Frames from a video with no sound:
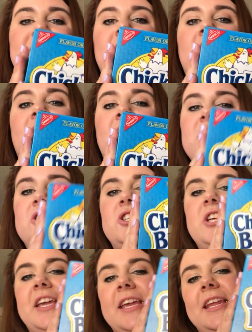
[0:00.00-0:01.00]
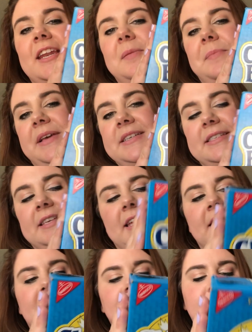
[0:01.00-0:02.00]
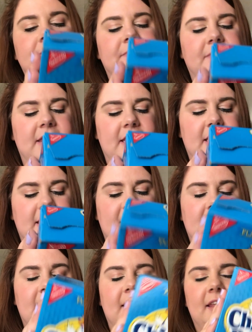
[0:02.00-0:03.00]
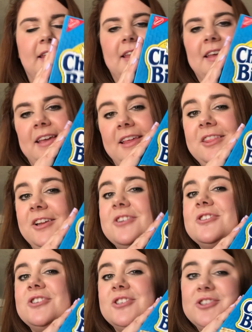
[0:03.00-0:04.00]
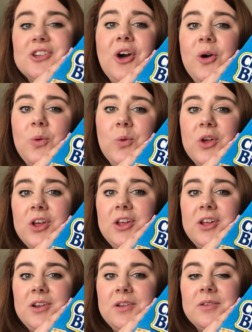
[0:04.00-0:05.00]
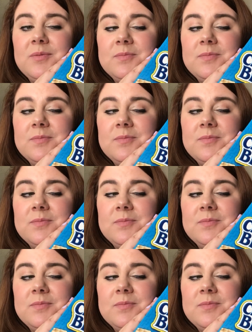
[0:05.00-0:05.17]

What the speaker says: They're called Chicken and a Biscuit. And they're so good.